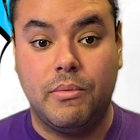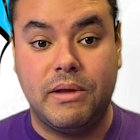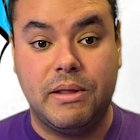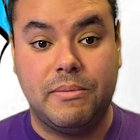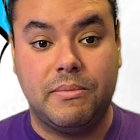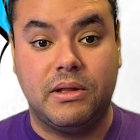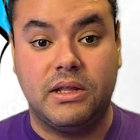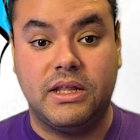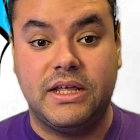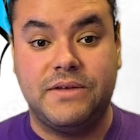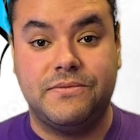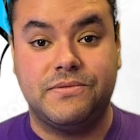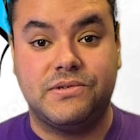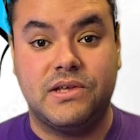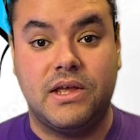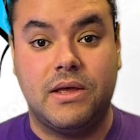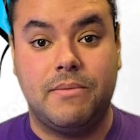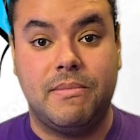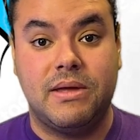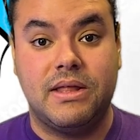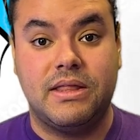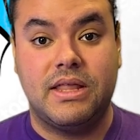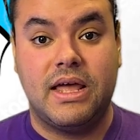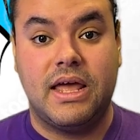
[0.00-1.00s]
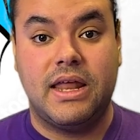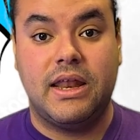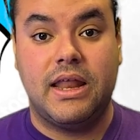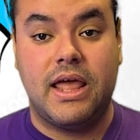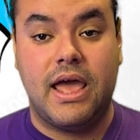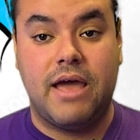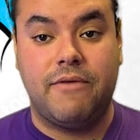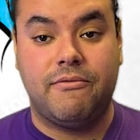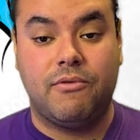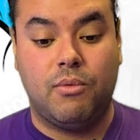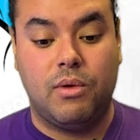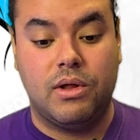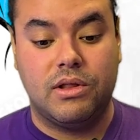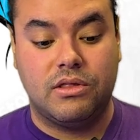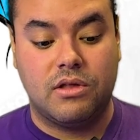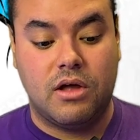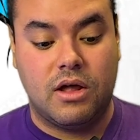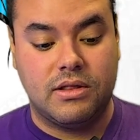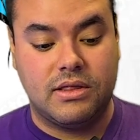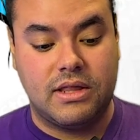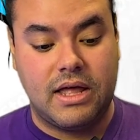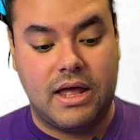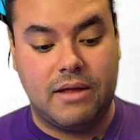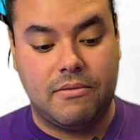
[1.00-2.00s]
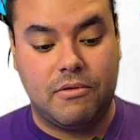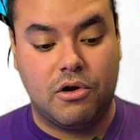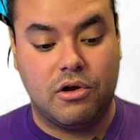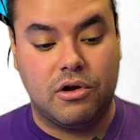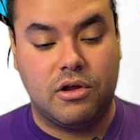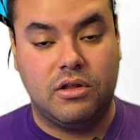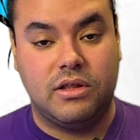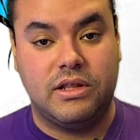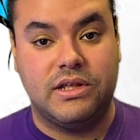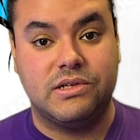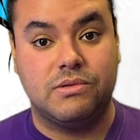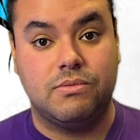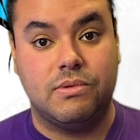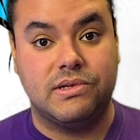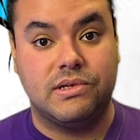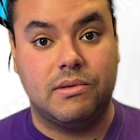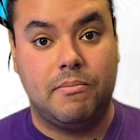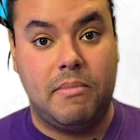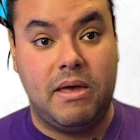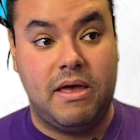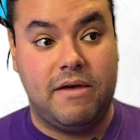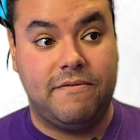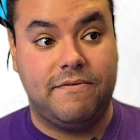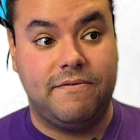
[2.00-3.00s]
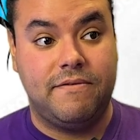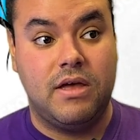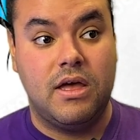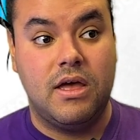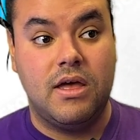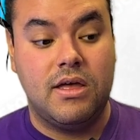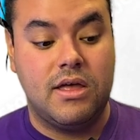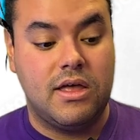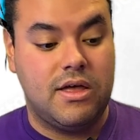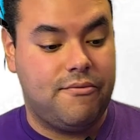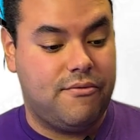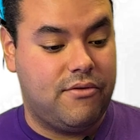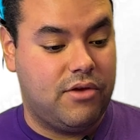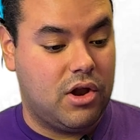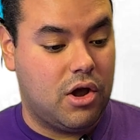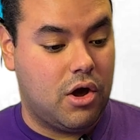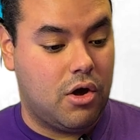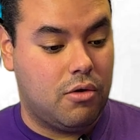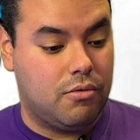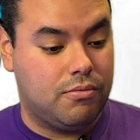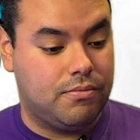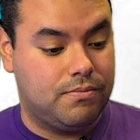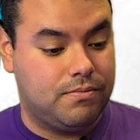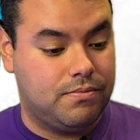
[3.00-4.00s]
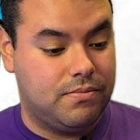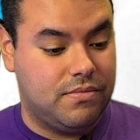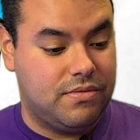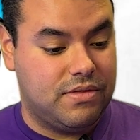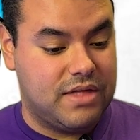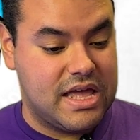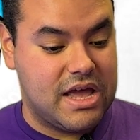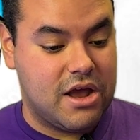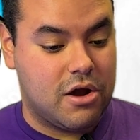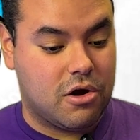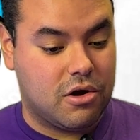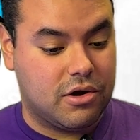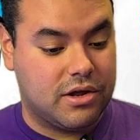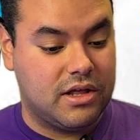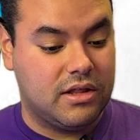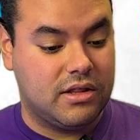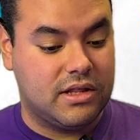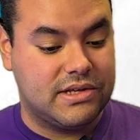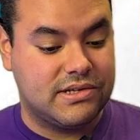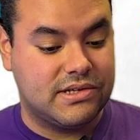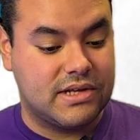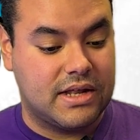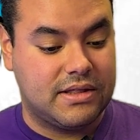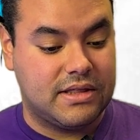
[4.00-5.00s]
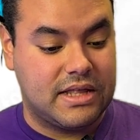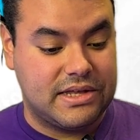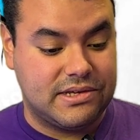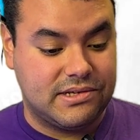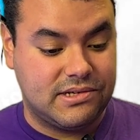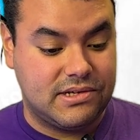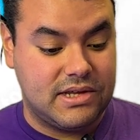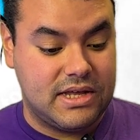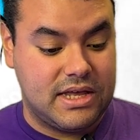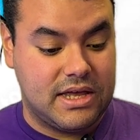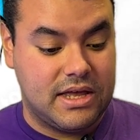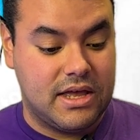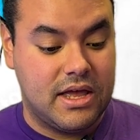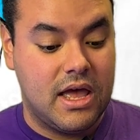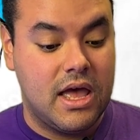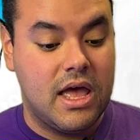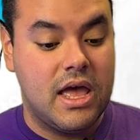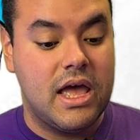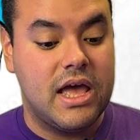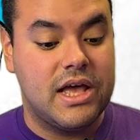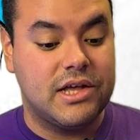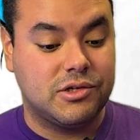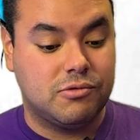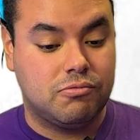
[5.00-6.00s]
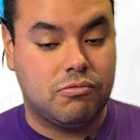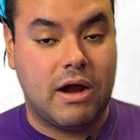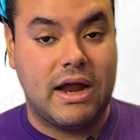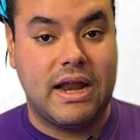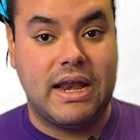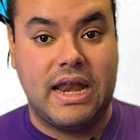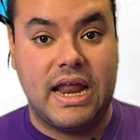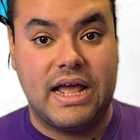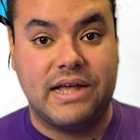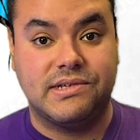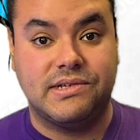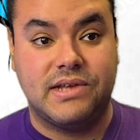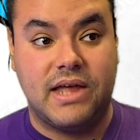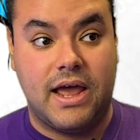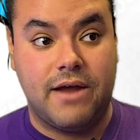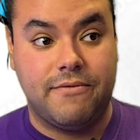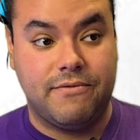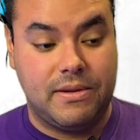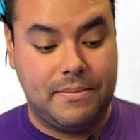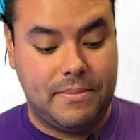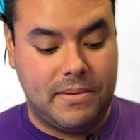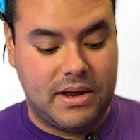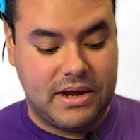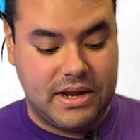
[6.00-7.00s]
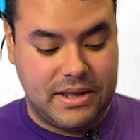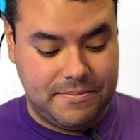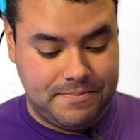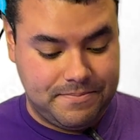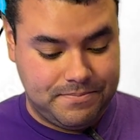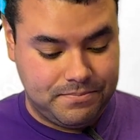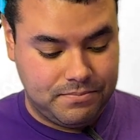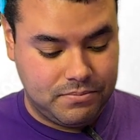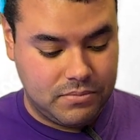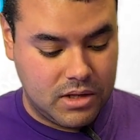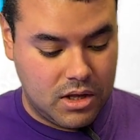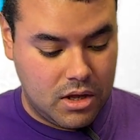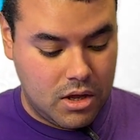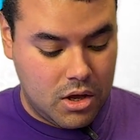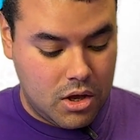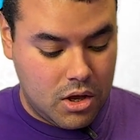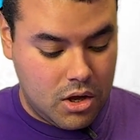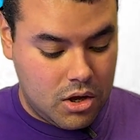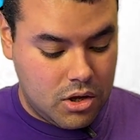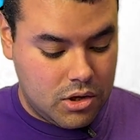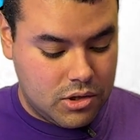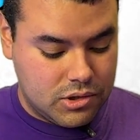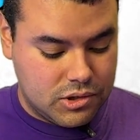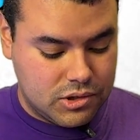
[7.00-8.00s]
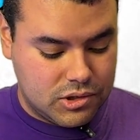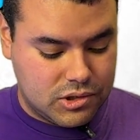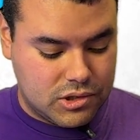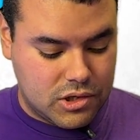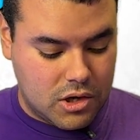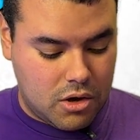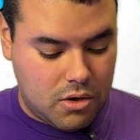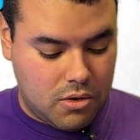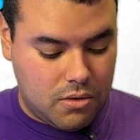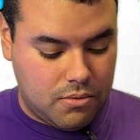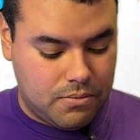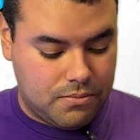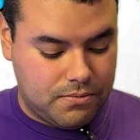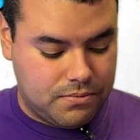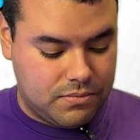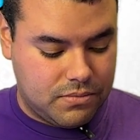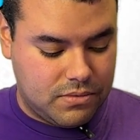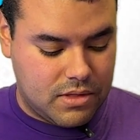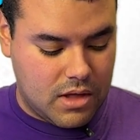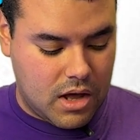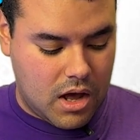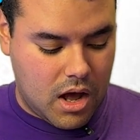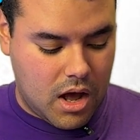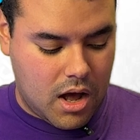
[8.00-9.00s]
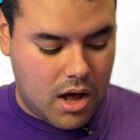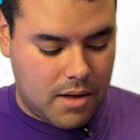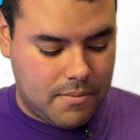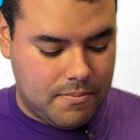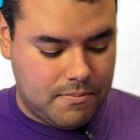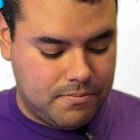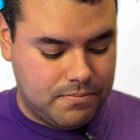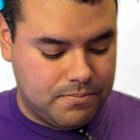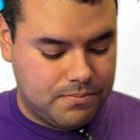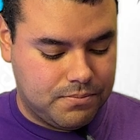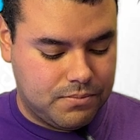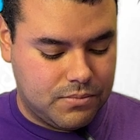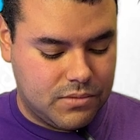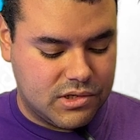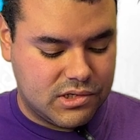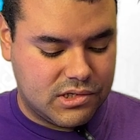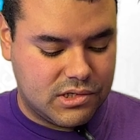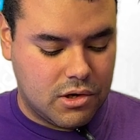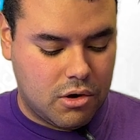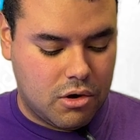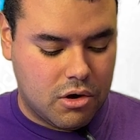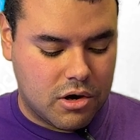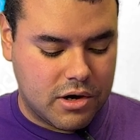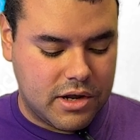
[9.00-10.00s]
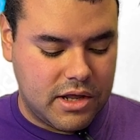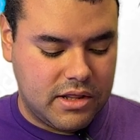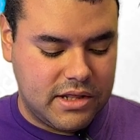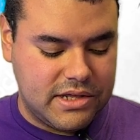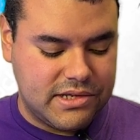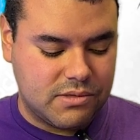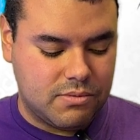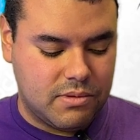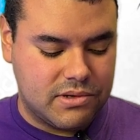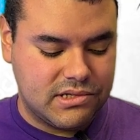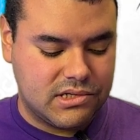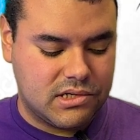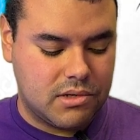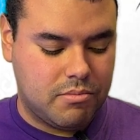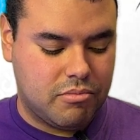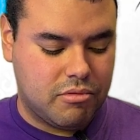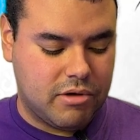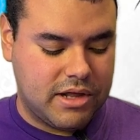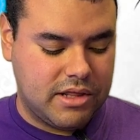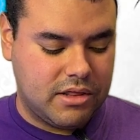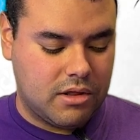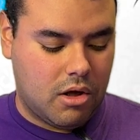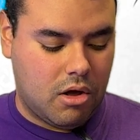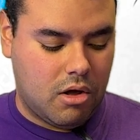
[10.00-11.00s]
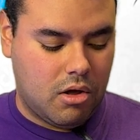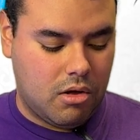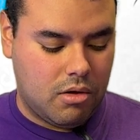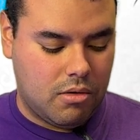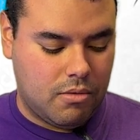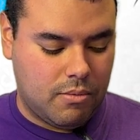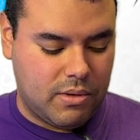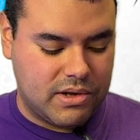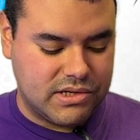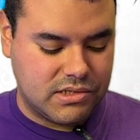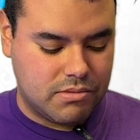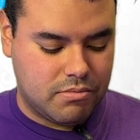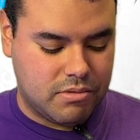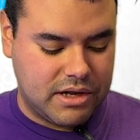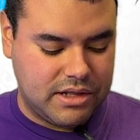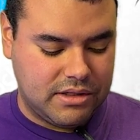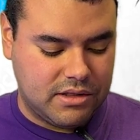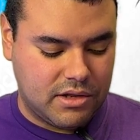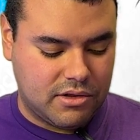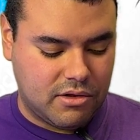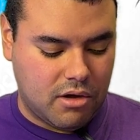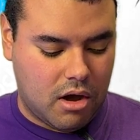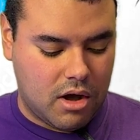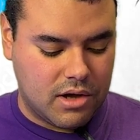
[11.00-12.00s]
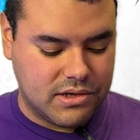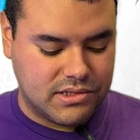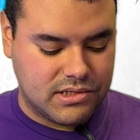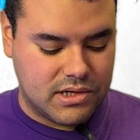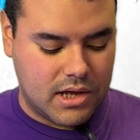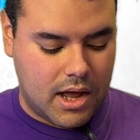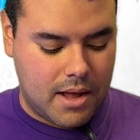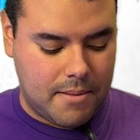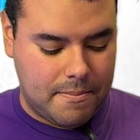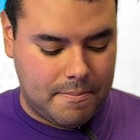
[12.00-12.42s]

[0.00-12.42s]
believes him, and then everyone thought that Hercules was a myth, even though the Hercules that they see is right next to everybody. So so Hercules wants to bring the dogs